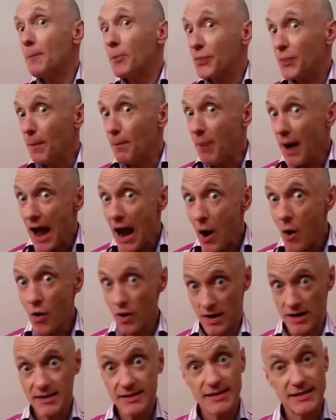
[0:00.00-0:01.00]
But the
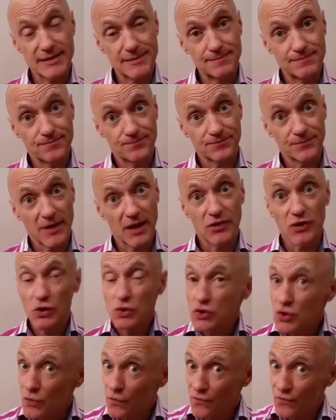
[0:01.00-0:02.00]
powerless and
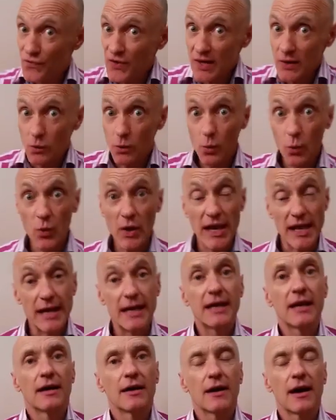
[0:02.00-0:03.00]
those who feel
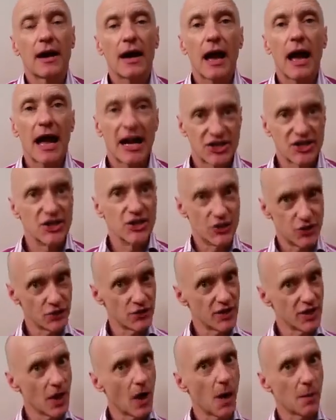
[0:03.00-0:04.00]
weak actually do
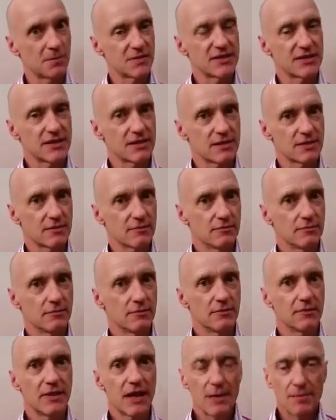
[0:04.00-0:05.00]
the opposite.
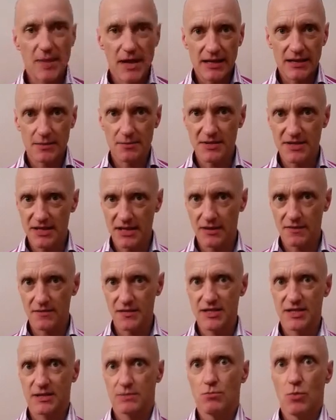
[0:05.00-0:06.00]
They make
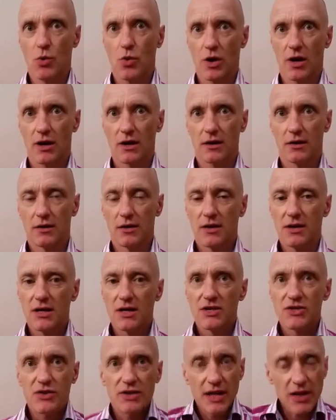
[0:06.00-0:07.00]
themselves smaller.
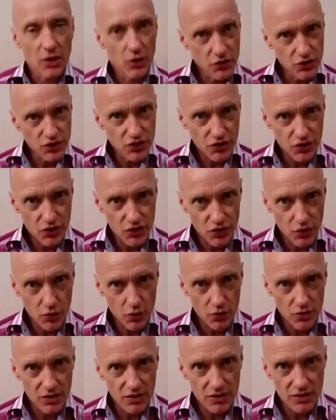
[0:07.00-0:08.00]
So they hunch their
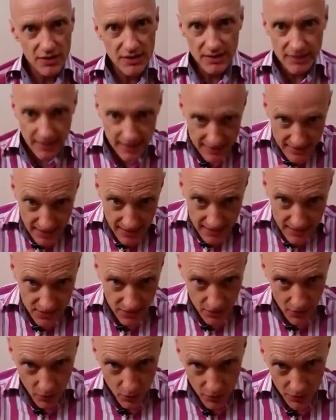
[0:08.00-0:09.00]
shoulders, they tend
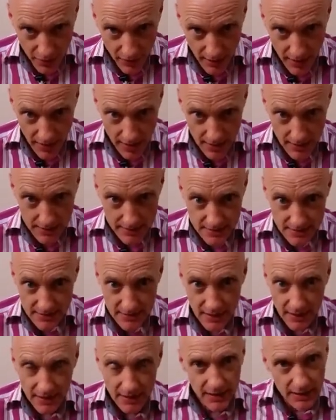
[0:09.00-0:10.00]
to lower their
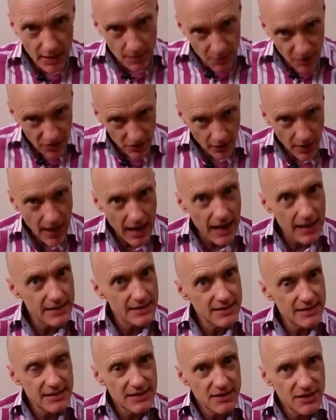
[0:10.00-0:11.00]
heads, they bring their
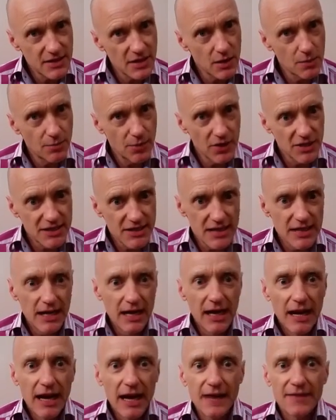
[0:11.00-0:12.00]
hands into their body
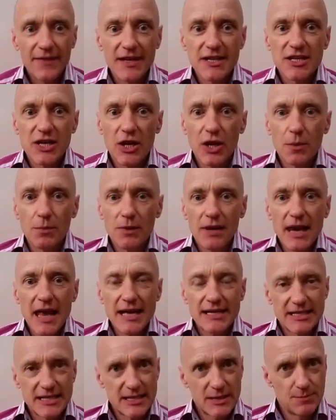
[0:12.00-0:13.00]
and they take up
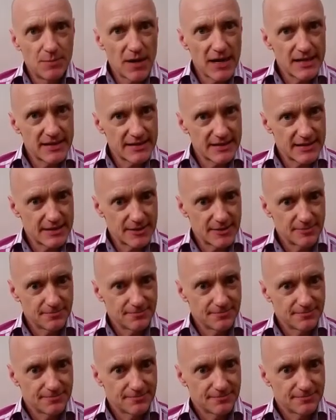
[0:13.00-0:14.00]
less space.